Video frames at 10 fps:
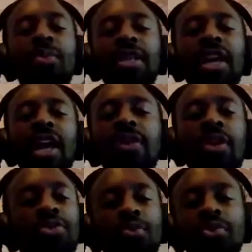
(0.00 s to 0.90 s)
many times
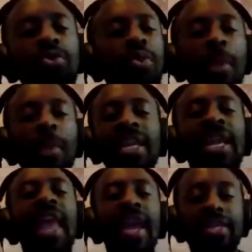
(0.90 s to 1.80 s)
Arsenal were 2-0 up and they
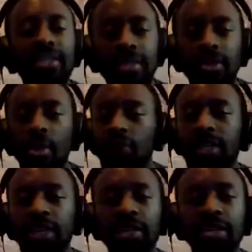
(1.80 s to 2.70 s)
get lax over the
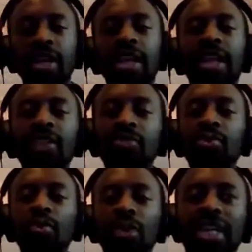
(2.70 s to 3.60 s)
years. That
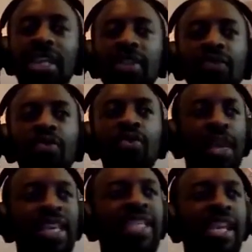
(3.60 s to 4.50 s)
2-0 lead, if you're
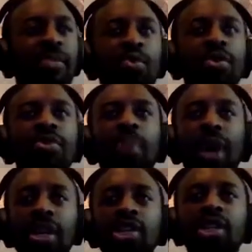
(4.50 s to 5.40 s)
not a team who can
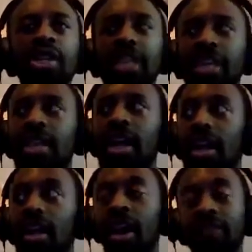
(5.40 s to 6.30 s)
punish
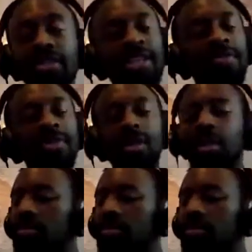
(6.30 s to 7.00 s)
other teams,